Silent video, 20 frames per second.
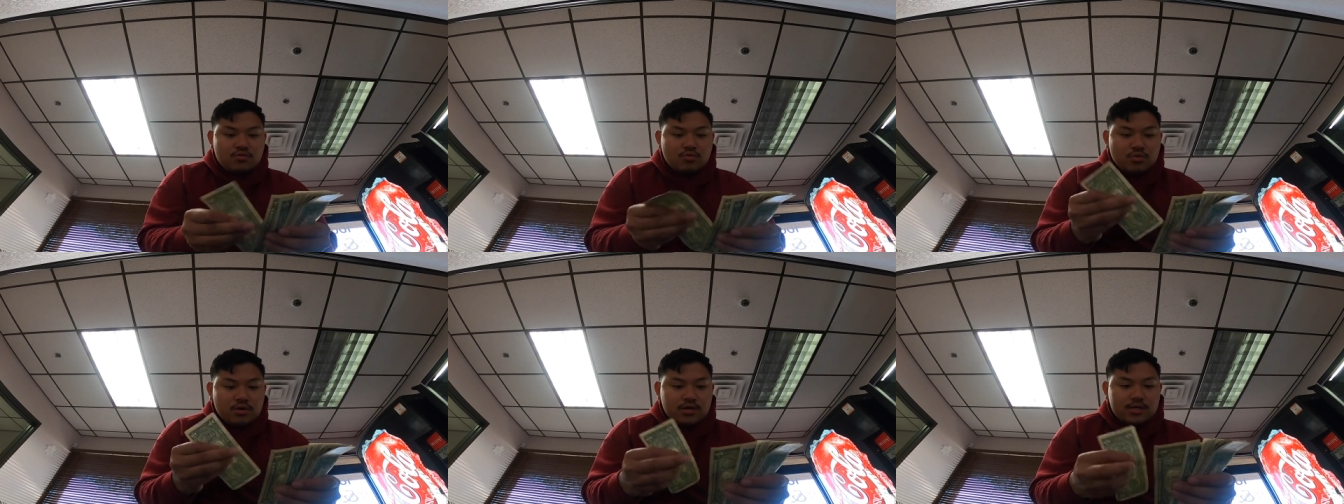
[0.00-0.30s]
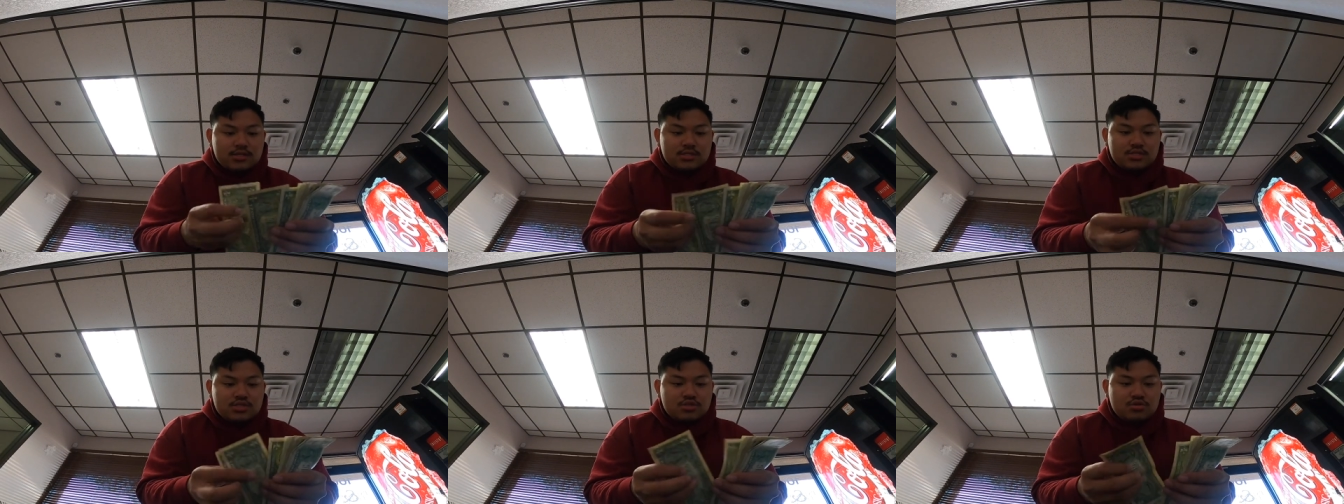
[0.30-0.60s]

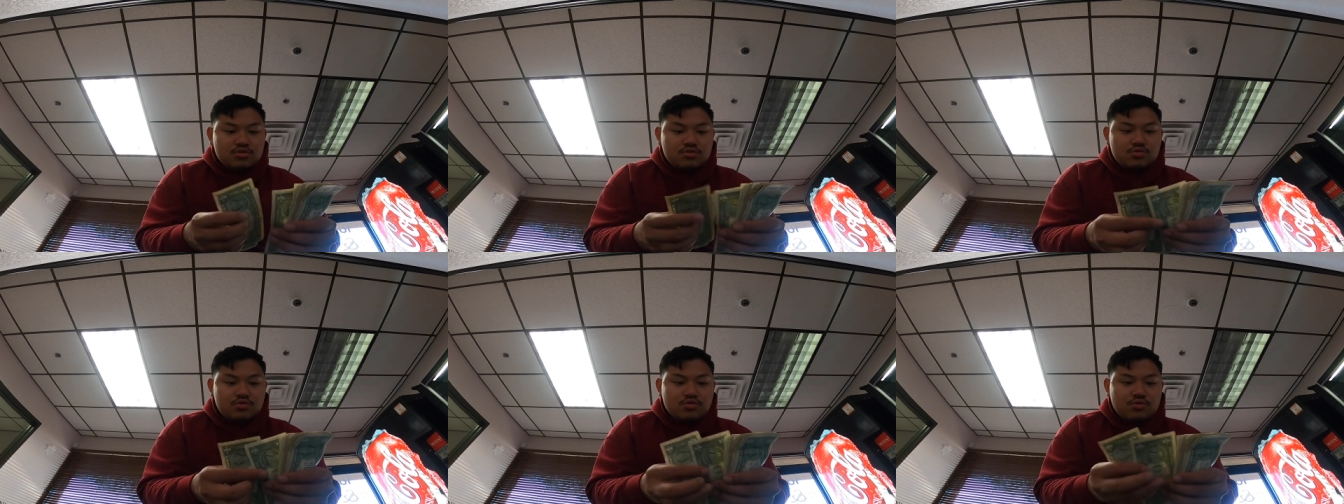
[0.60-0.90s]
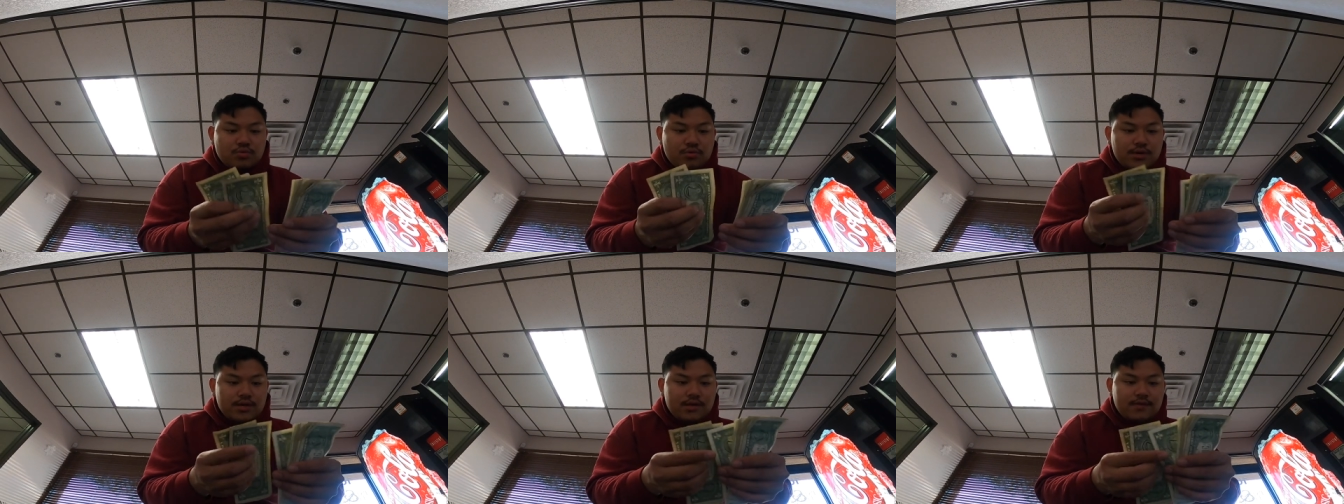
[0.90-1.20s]
one, two,
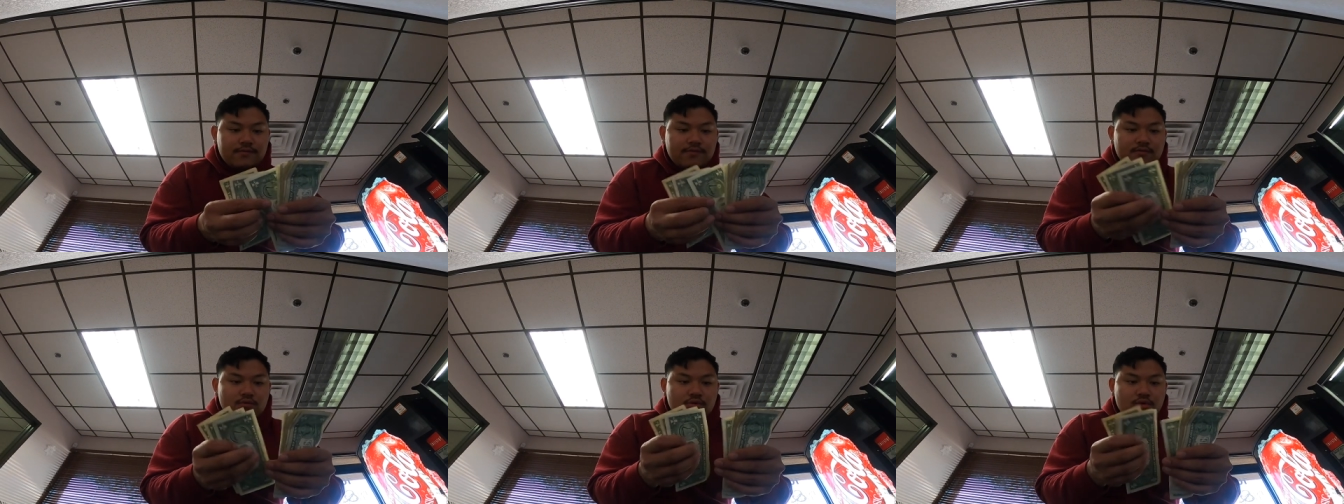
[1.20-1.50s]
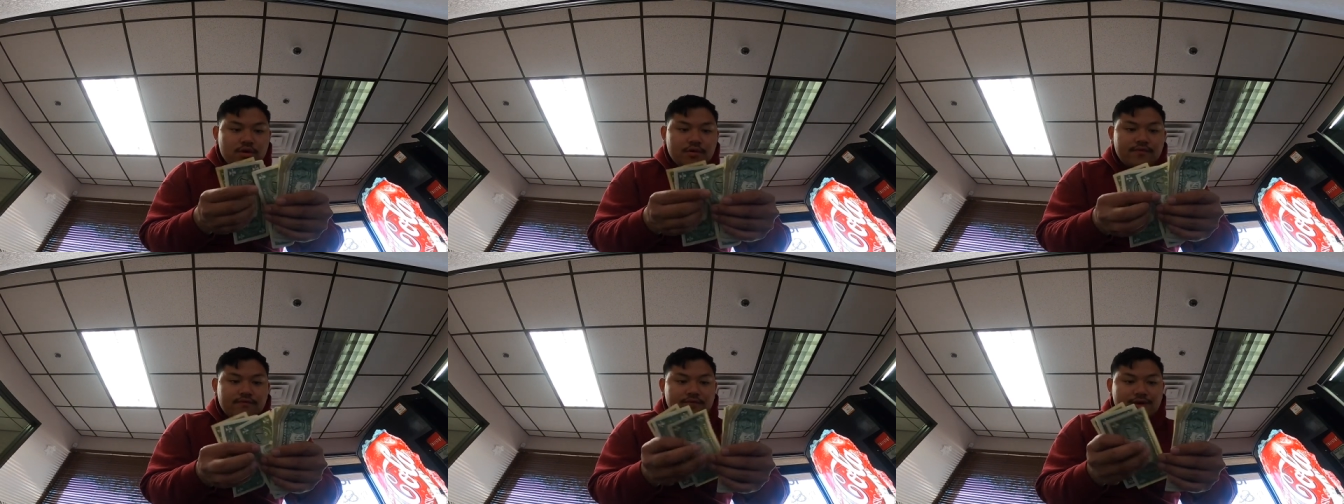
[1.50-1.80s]
three,
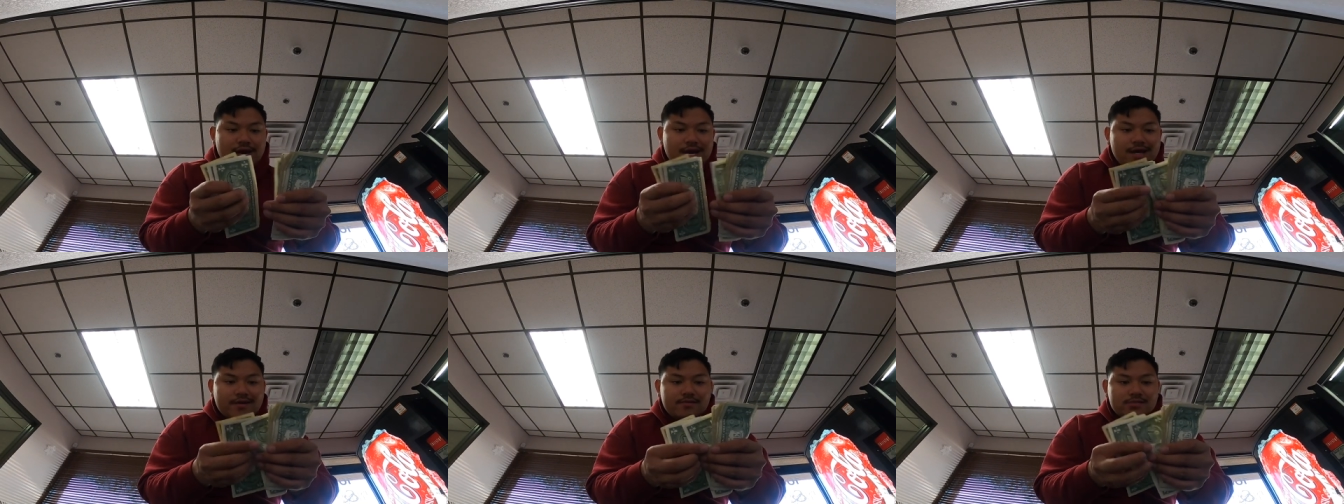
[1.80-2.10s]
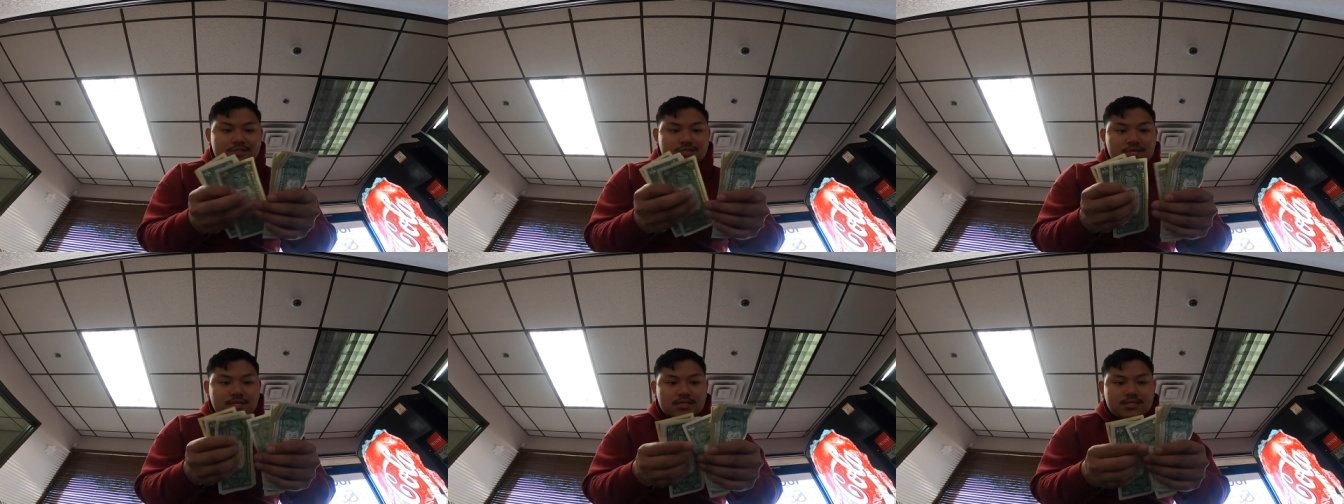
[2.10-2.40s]
four,
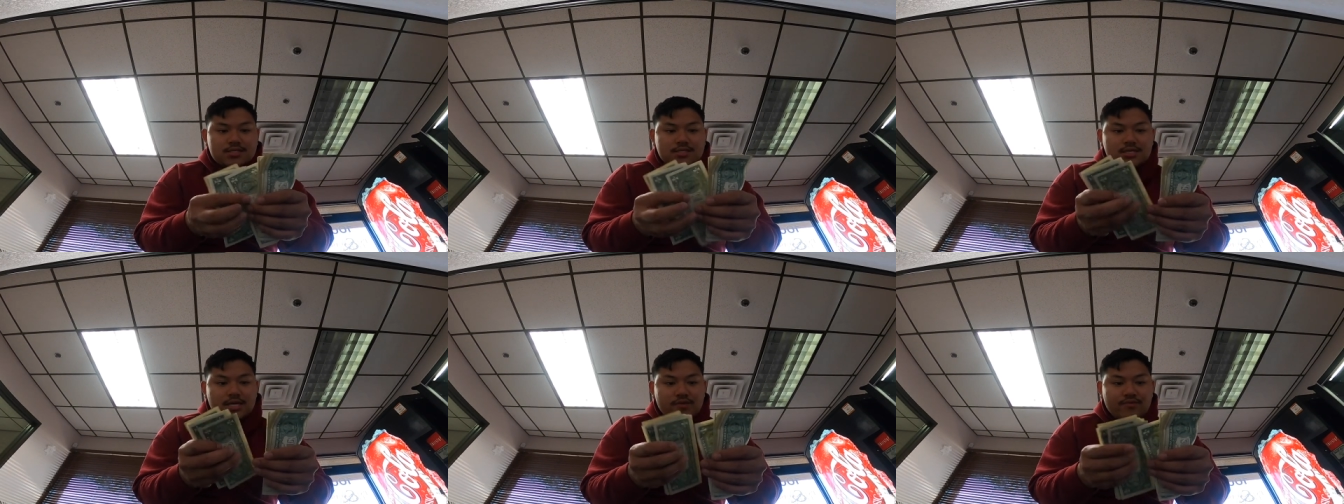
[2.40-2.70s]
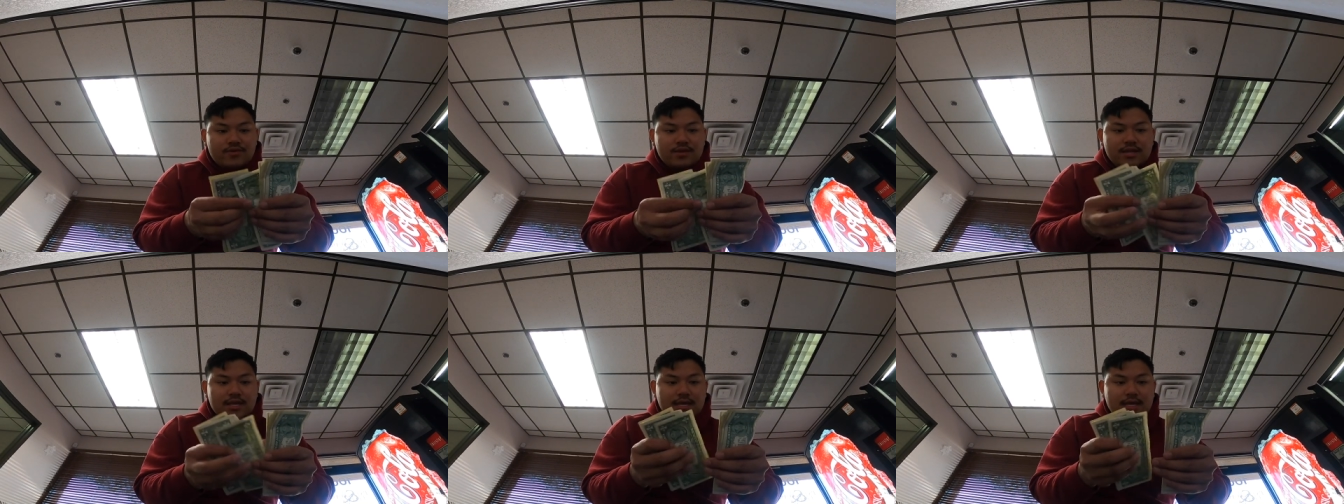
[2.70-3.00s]
five, six,
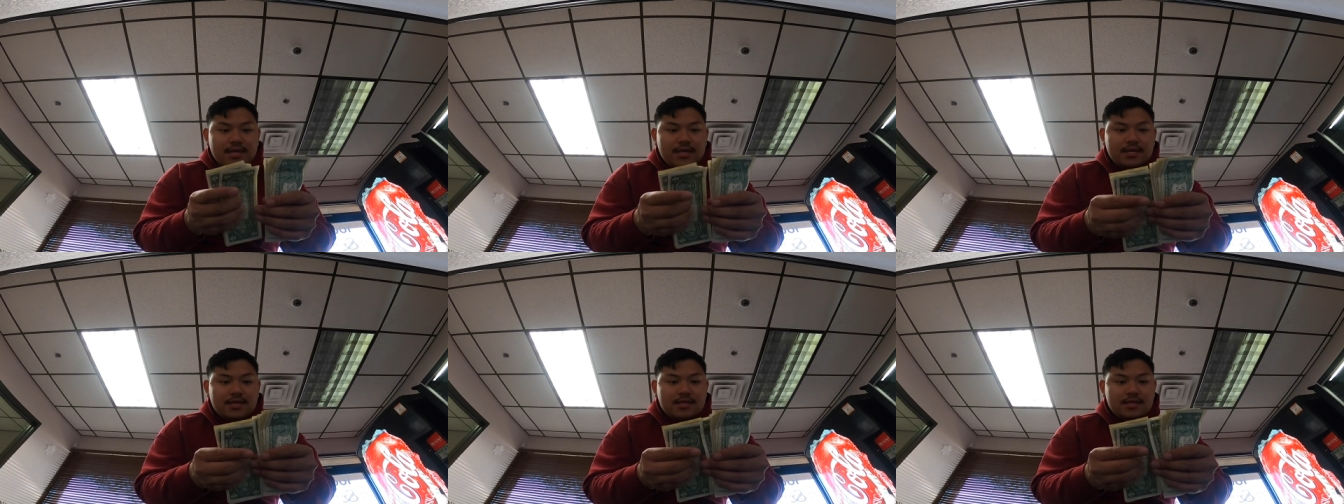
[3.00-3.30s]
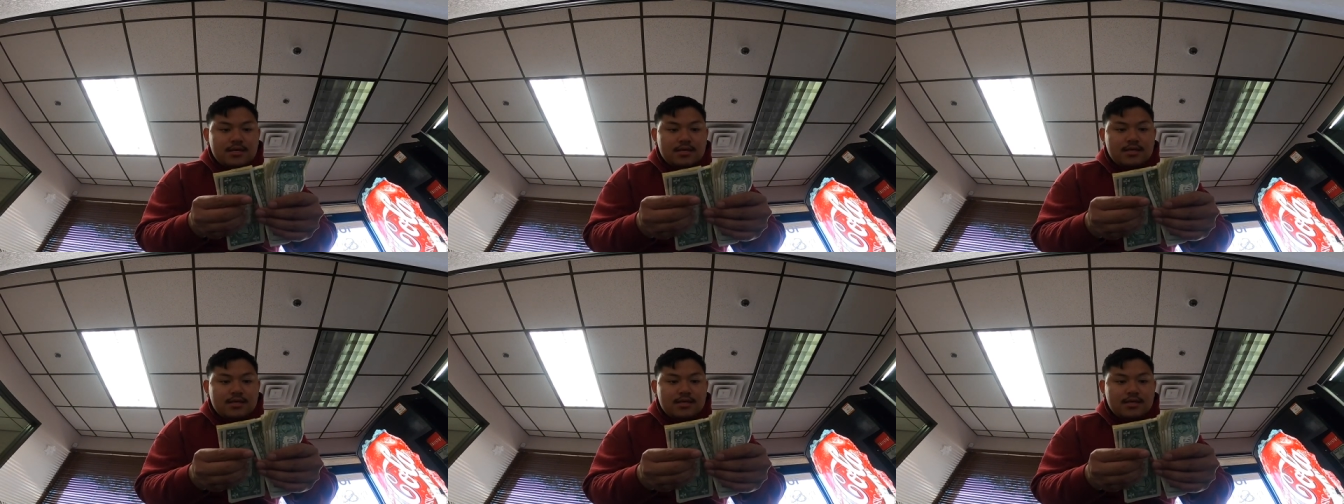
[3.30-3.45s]
seven, eight,